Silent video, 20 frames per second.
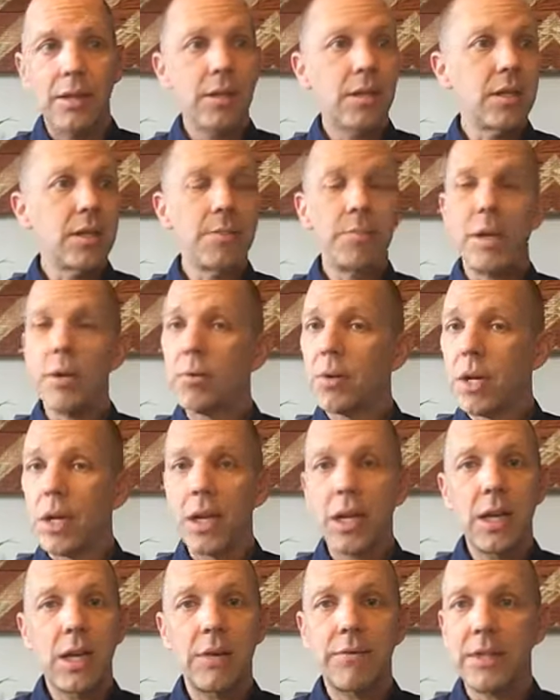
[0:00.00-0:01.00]
Doesn't mean we're going
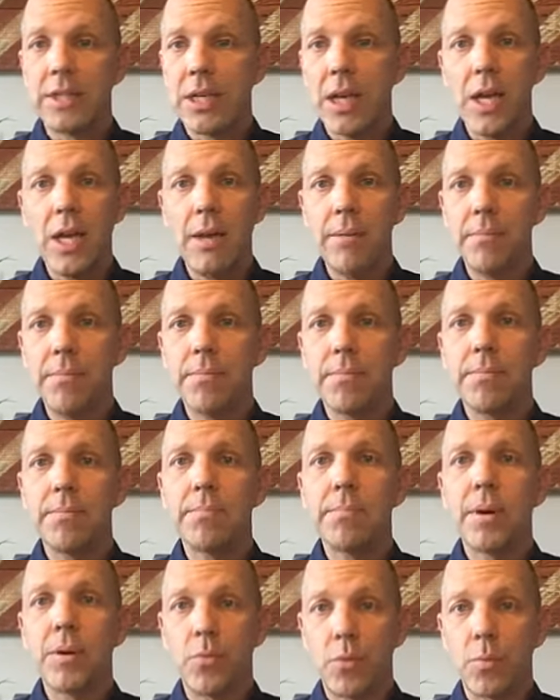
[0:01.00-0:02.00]
to get it every time,
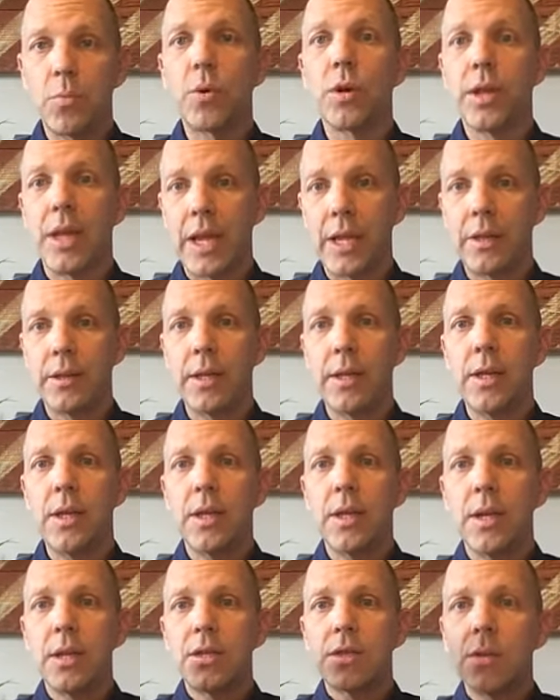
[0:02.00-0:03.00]
but we're more likely.
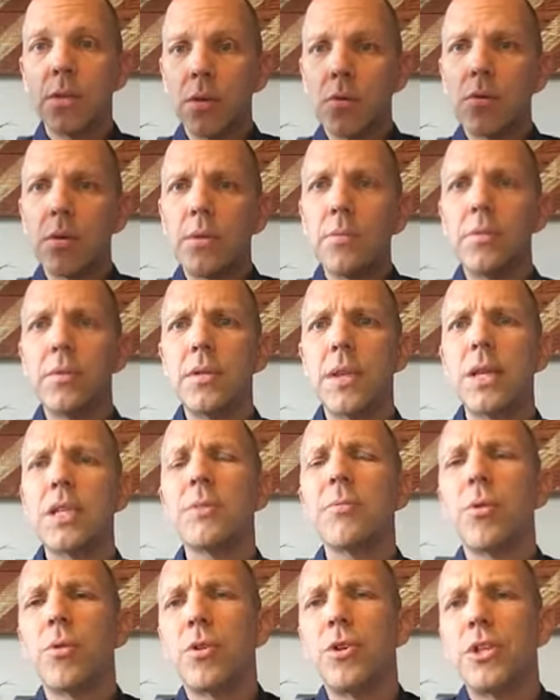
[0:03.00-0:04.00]
So take
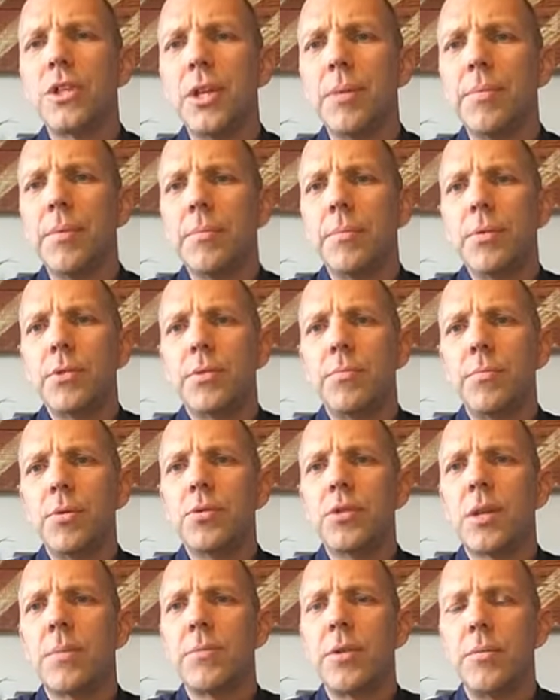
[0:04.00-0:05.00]
some ownership and
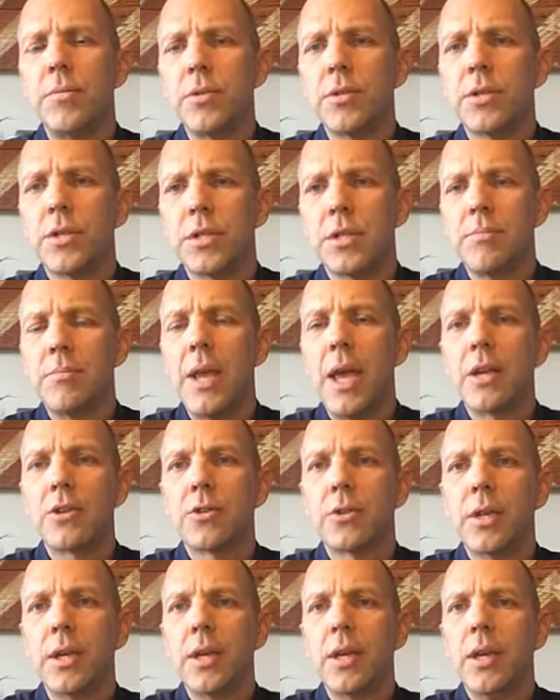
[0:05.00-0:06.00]
boost up your immune system
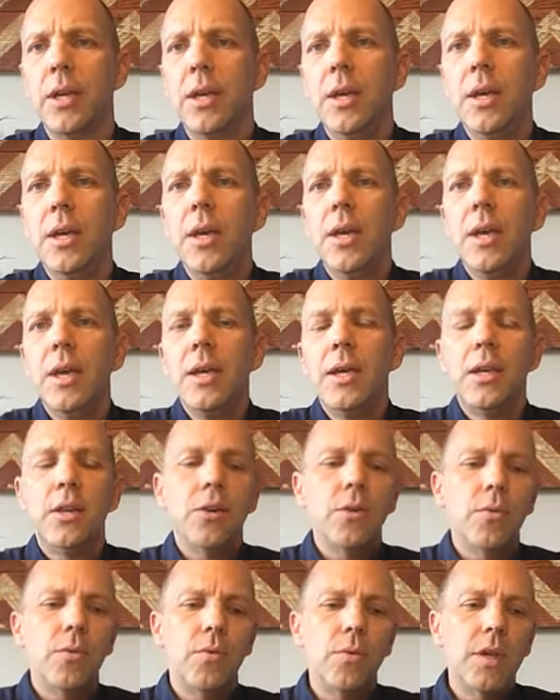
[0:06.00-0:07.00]
naturally. You
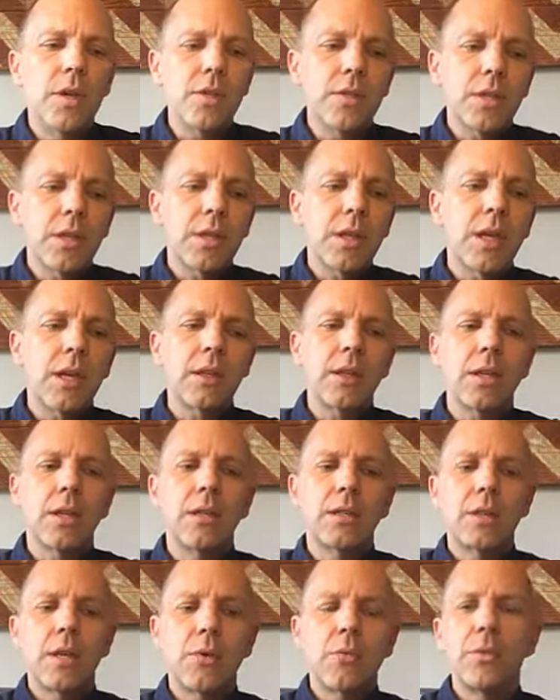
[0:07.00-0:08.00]
know, we used to think
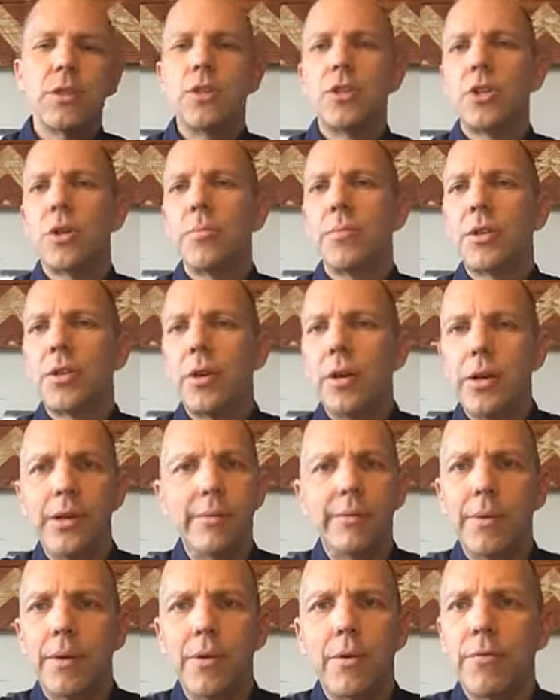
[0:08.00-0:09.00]
that with the germ
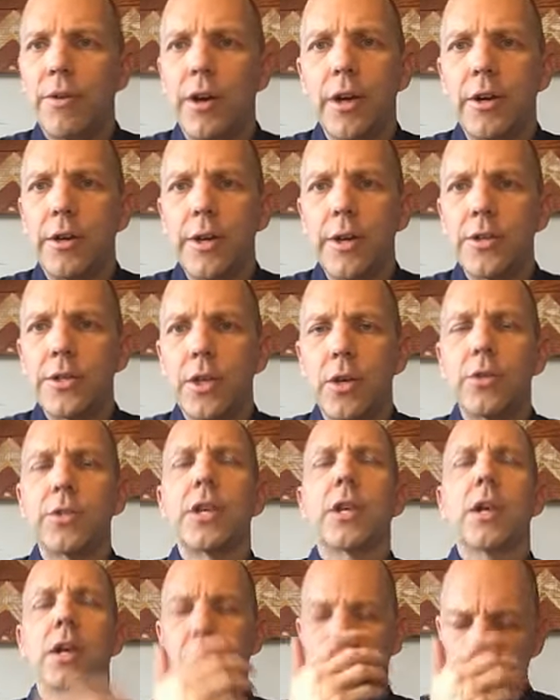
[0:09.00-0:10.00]
theory over 100 years ago, it's
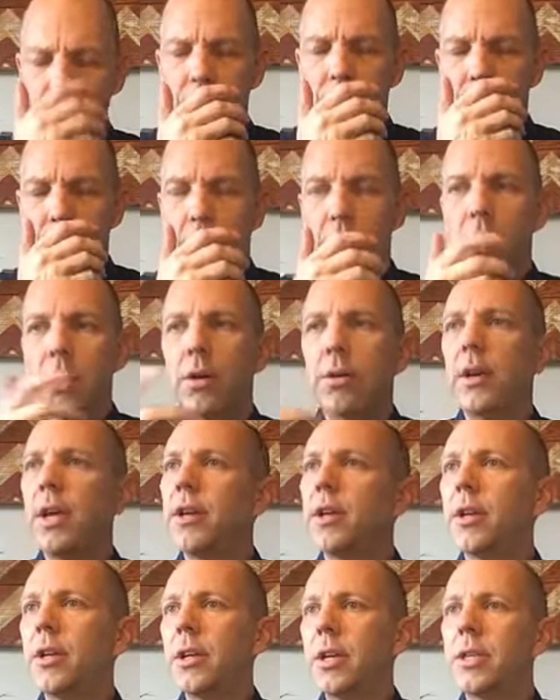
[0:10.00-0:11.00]
like, achoo, oh, now
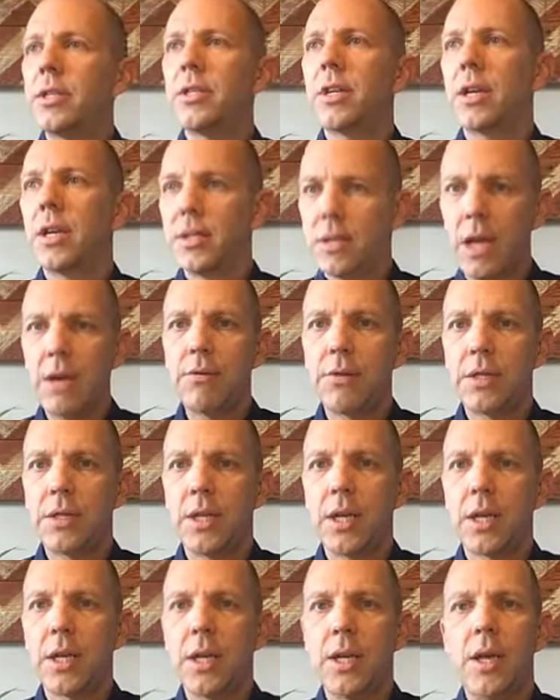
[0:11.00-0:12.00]
you're going to get sick because I was
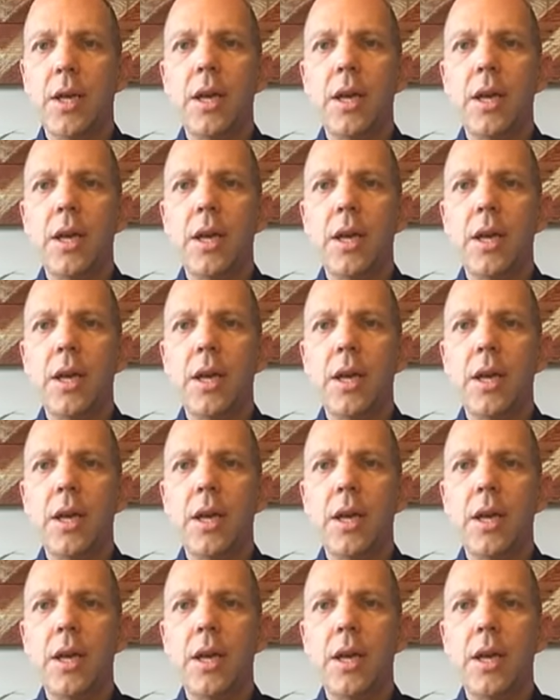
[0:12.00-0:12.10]
sick.